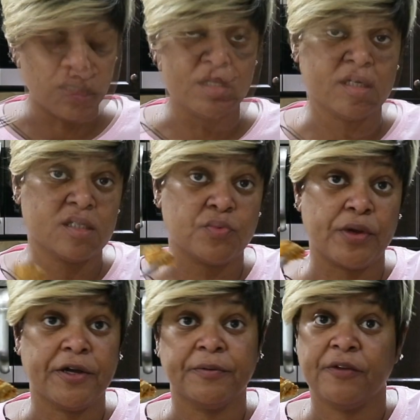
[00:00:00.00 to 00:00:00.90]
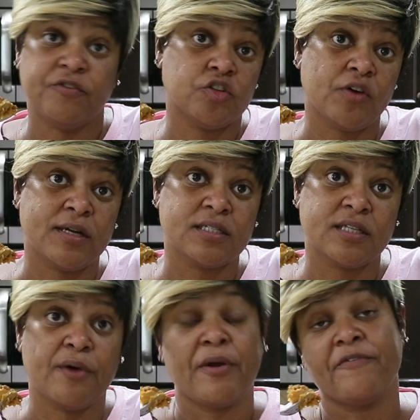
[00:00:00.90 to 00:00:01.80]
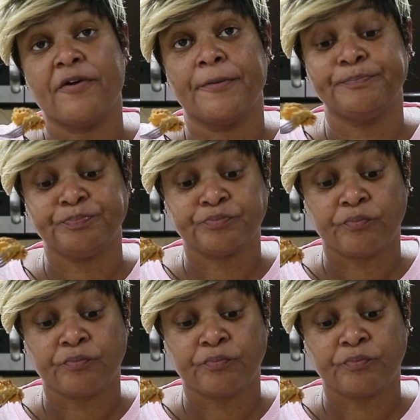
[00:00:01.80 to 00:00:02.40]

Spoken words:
Good as well. If you're trying to stay away from